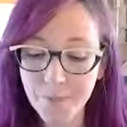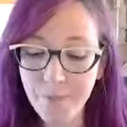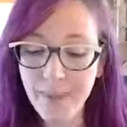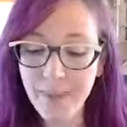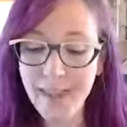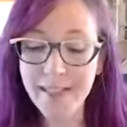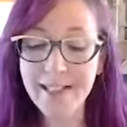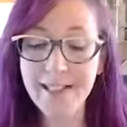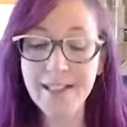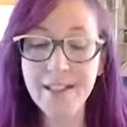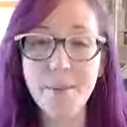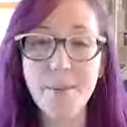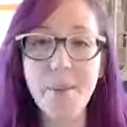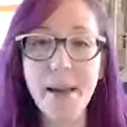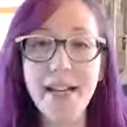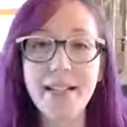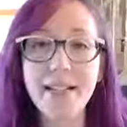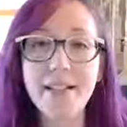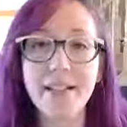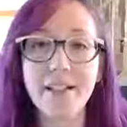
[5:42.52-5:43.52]
And it's
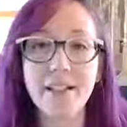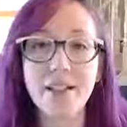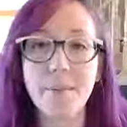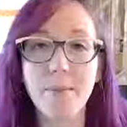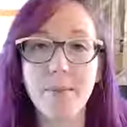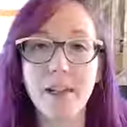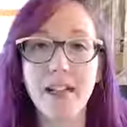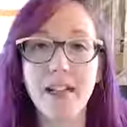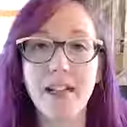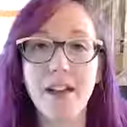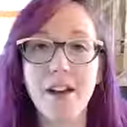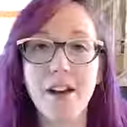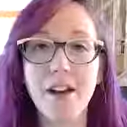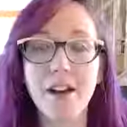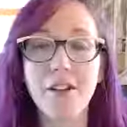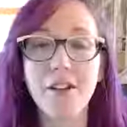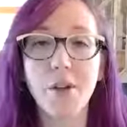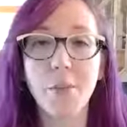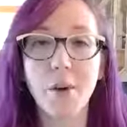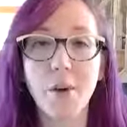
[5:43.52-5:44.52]
amazing to be
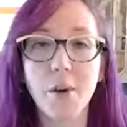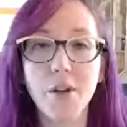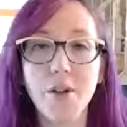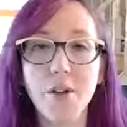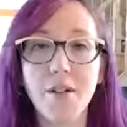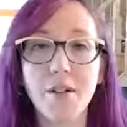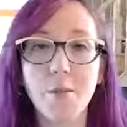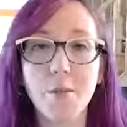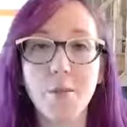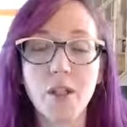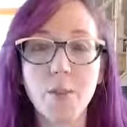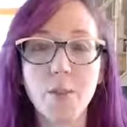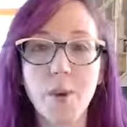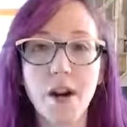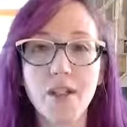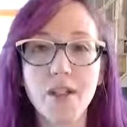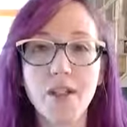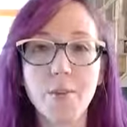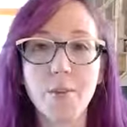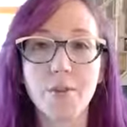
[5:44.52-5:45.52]
the person
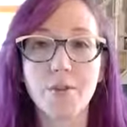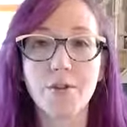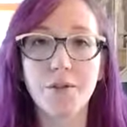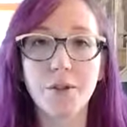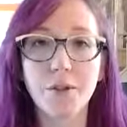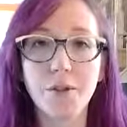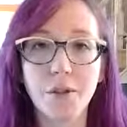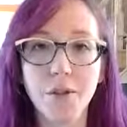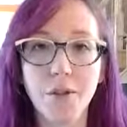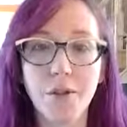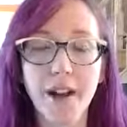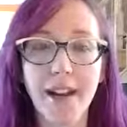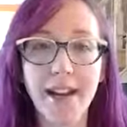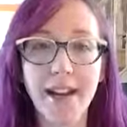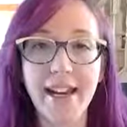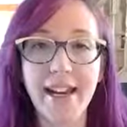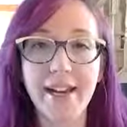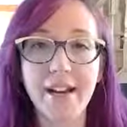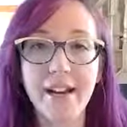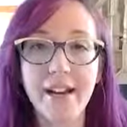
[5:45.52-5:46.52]
responsible for
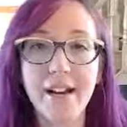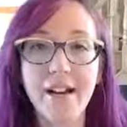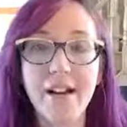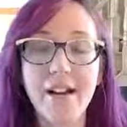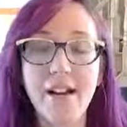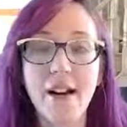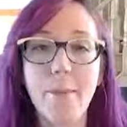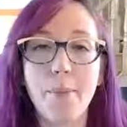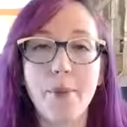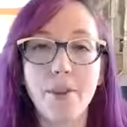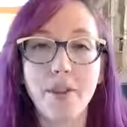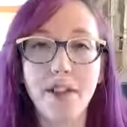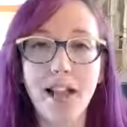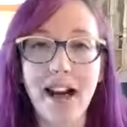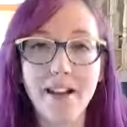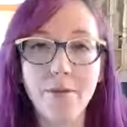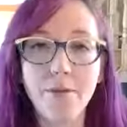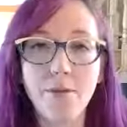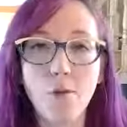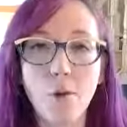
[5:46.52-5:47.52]
creating a
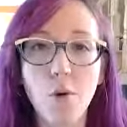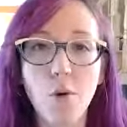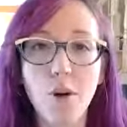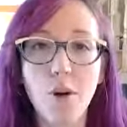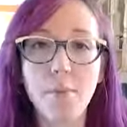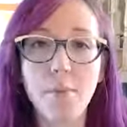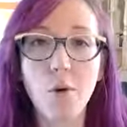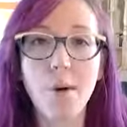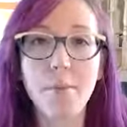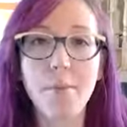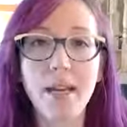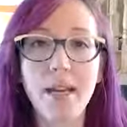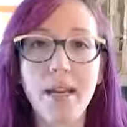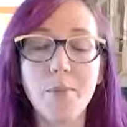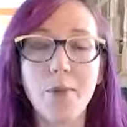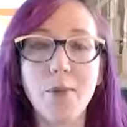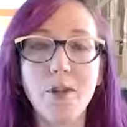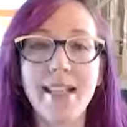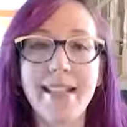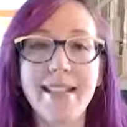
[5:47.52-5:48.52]
platform where
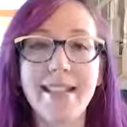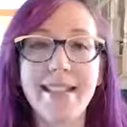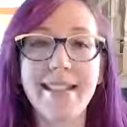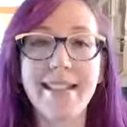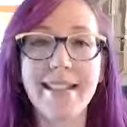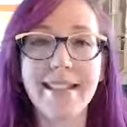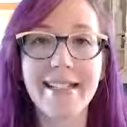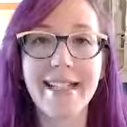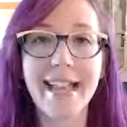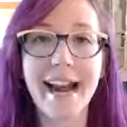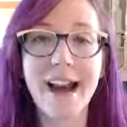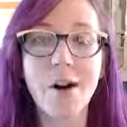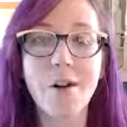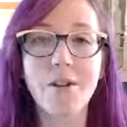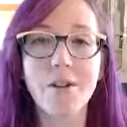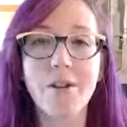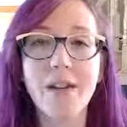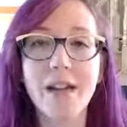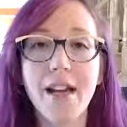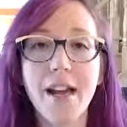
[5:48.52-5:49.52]
people can sit
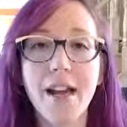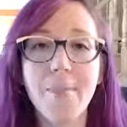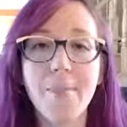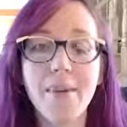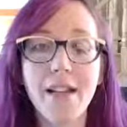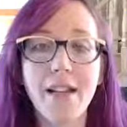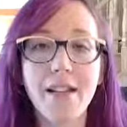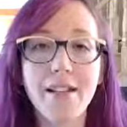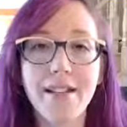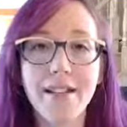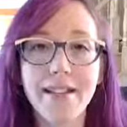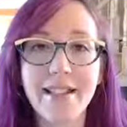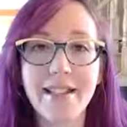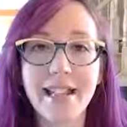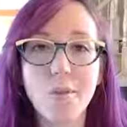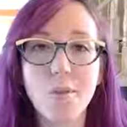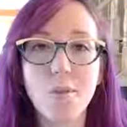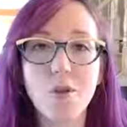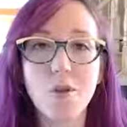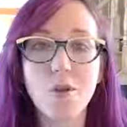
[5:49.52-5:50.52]
down, be in the
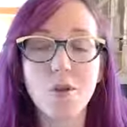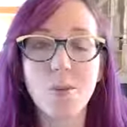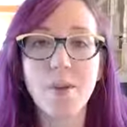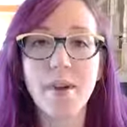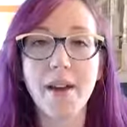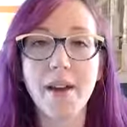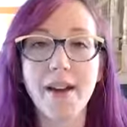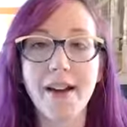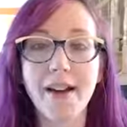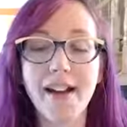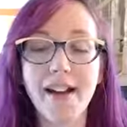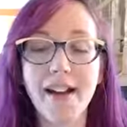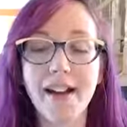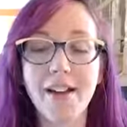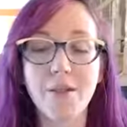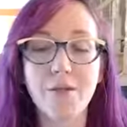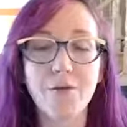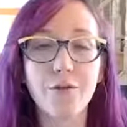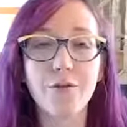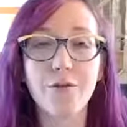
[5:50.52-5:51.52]
same room, in
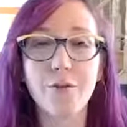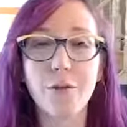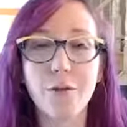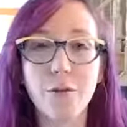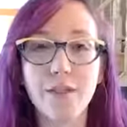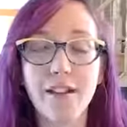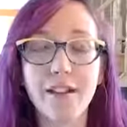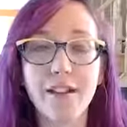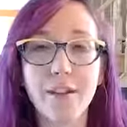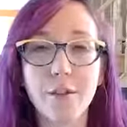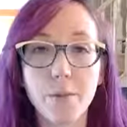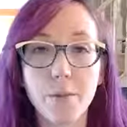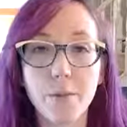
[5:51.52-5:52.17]
a